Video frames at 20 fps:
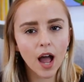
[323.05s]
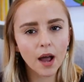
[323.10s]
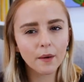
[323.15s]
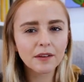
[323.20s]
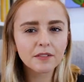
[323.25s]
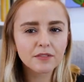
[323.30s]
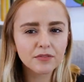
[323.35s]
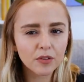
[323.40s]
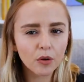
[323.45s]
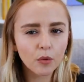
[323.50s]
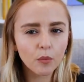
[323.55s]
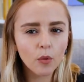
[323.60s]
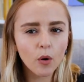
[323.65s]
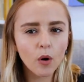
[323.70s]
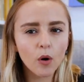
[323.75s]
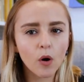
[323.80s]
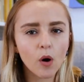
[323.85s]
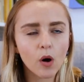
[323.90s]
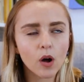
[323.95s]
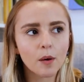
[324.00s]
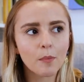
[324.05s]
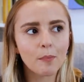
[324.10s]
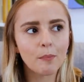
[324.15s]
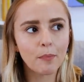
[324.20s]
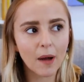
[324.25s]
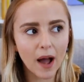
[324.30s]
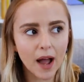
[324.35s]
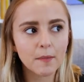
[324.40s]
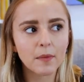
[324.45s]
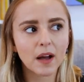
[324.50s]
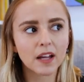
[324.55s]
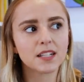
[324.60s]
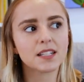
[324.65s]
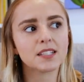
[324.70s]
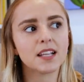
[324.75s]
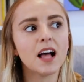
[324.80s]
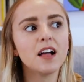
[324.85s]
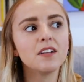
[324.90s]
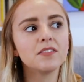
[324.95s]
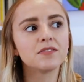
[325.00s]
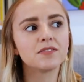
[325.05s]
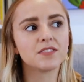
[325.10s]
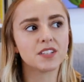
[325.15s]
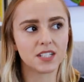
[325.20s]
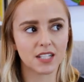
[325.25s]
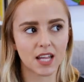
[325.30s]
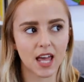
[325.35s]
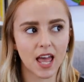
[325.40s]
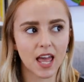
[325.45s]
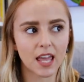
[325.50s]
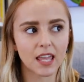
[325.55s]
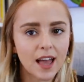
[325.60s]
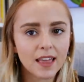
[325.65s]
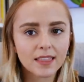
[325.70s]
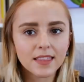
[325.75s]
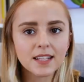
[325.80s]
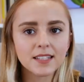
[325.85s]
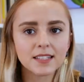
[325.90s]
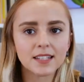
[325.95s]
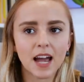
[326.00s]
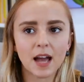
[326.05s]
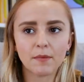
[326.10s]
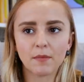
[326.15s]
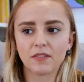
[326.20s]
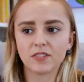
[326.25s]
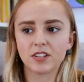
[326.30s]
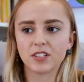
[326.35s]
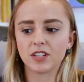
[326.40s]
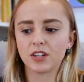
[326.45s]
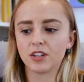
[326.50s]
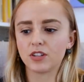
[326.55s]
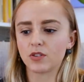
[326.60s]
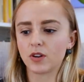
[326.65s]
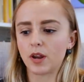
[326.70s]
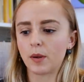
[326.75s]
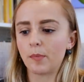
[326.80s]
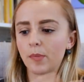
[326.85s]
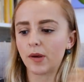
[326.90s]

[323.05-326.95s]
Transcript: I went for a walk by myself today at this time after surgery,